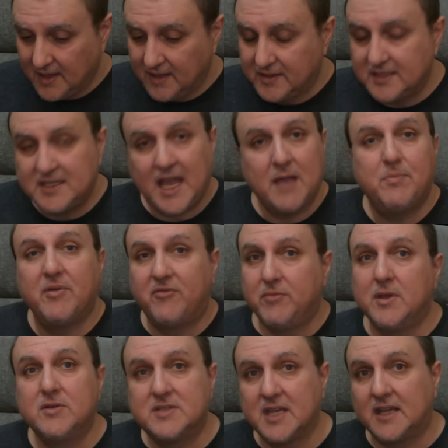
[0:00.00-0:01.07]
the type of
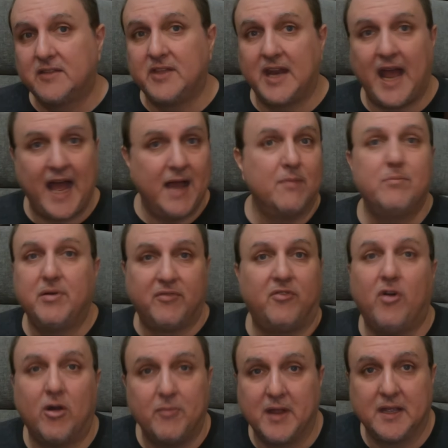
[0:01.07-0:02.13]
music that I'm
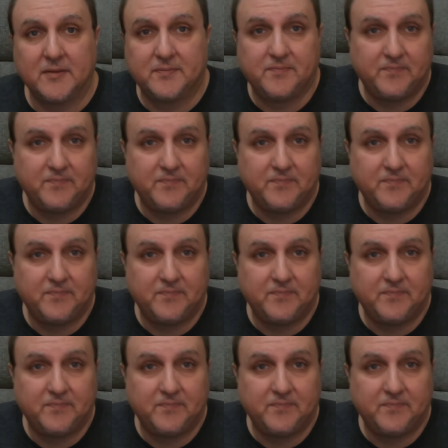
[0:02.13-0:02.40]
performing.